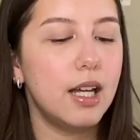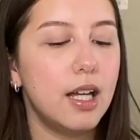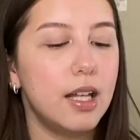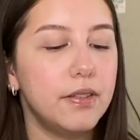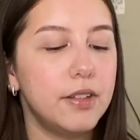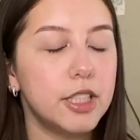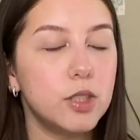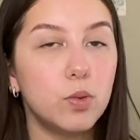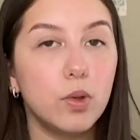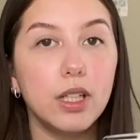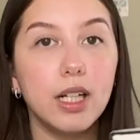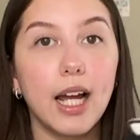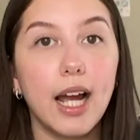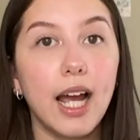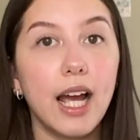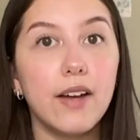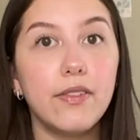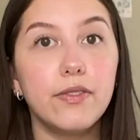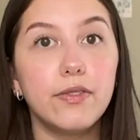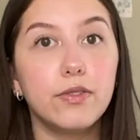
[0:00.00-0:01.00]
This one, I
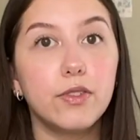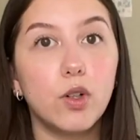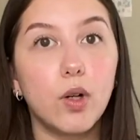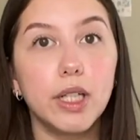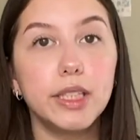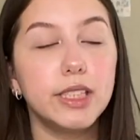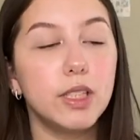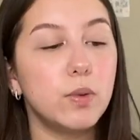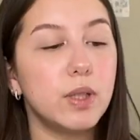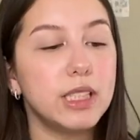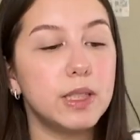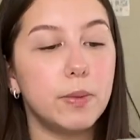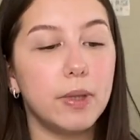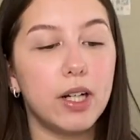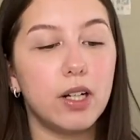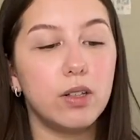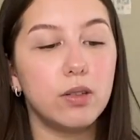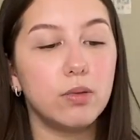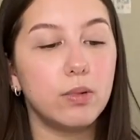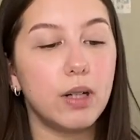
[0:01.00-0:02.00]
have no idea what it's
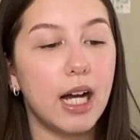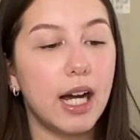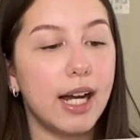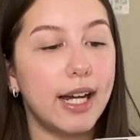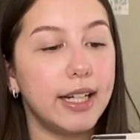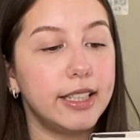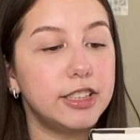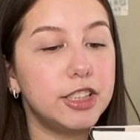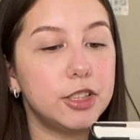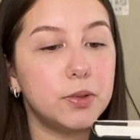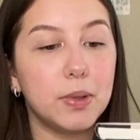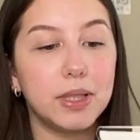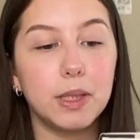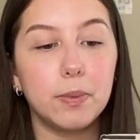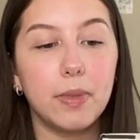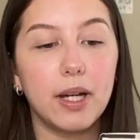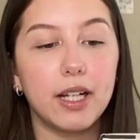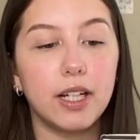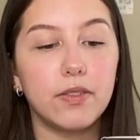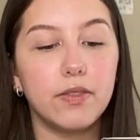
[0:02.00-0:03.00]
about. I just read the
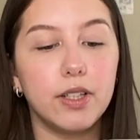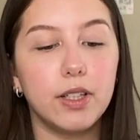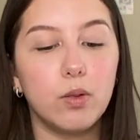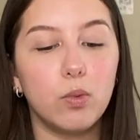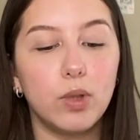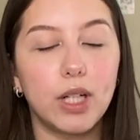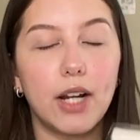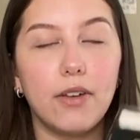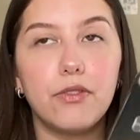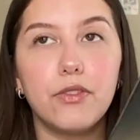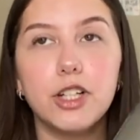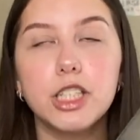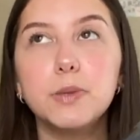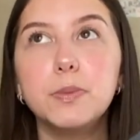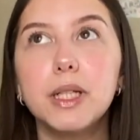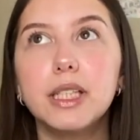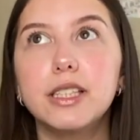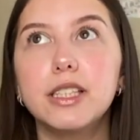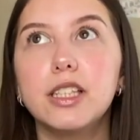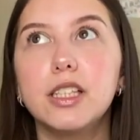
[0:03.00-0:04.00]
back of it when I first
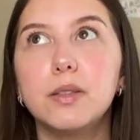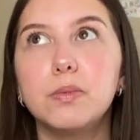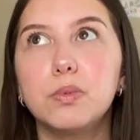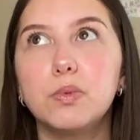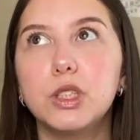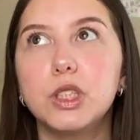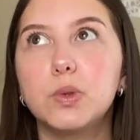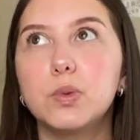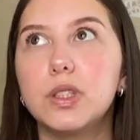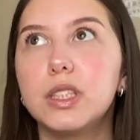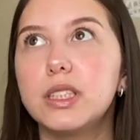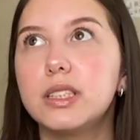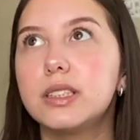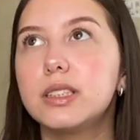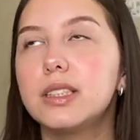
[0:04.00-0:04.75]
picked it up, which was